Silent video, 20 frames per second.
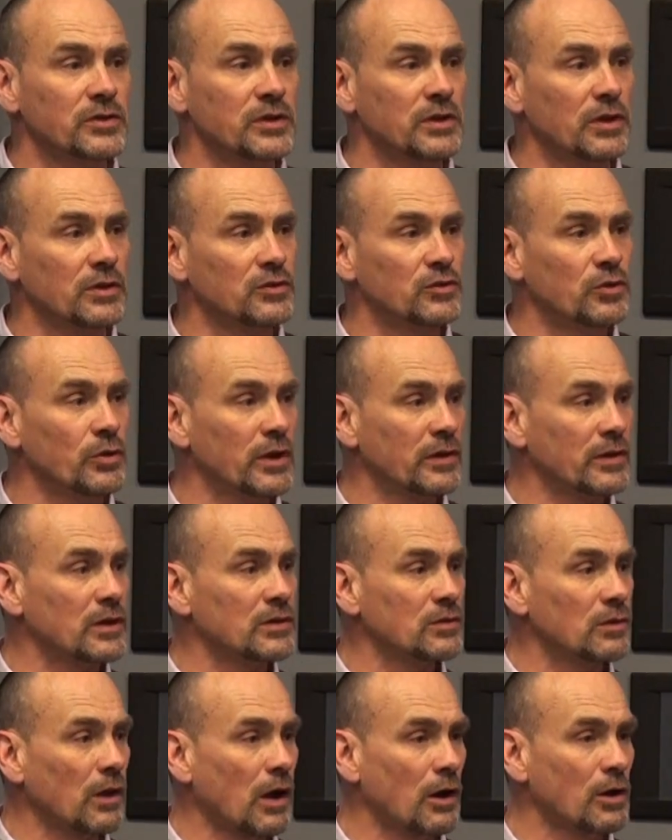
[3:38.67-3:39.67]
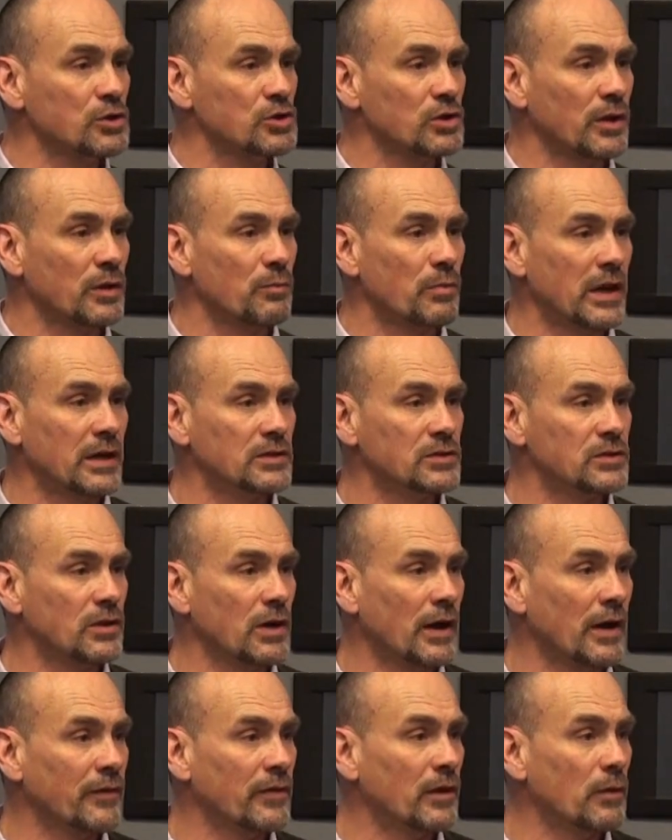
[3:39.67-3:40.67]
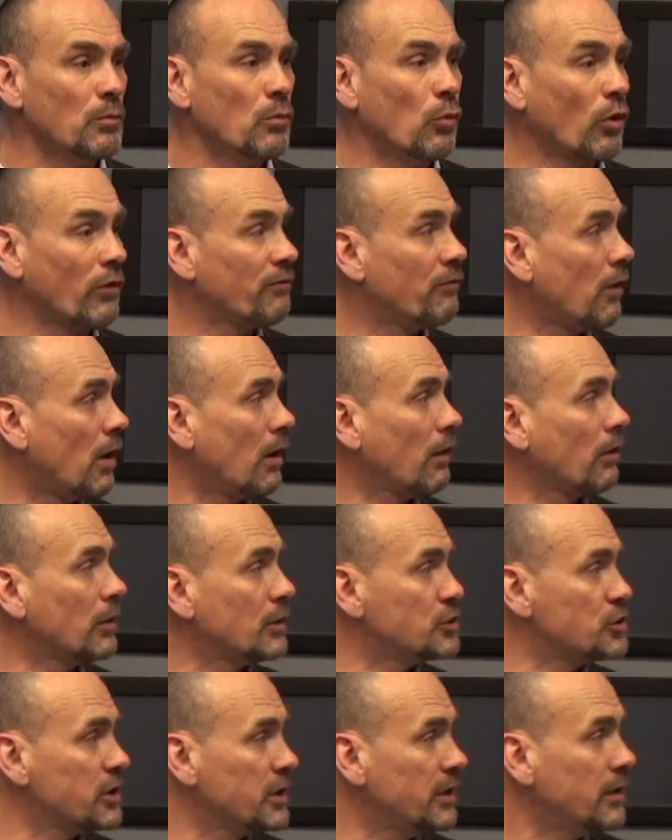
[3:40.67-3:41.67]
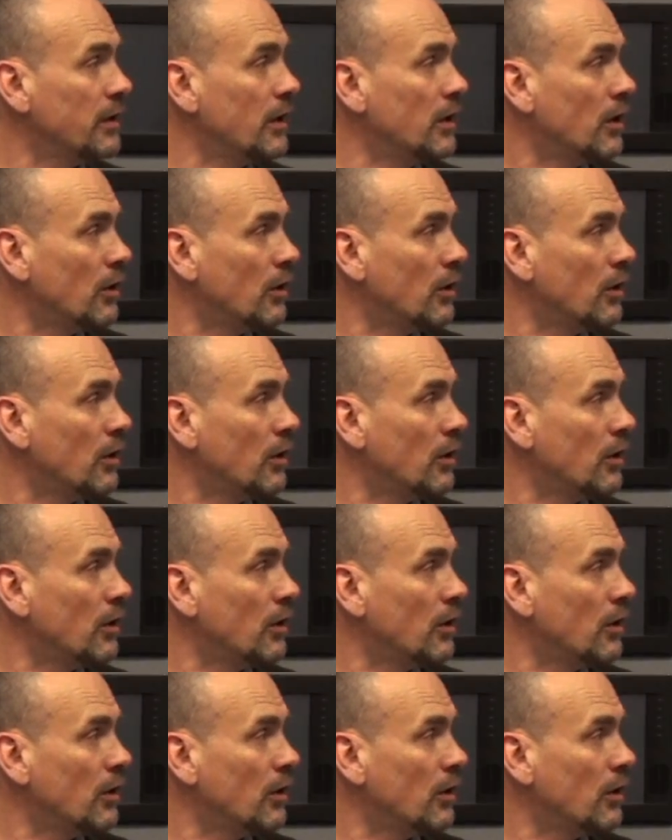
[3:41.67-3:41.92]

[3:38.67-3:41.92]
seen us doing this largely based on the morphology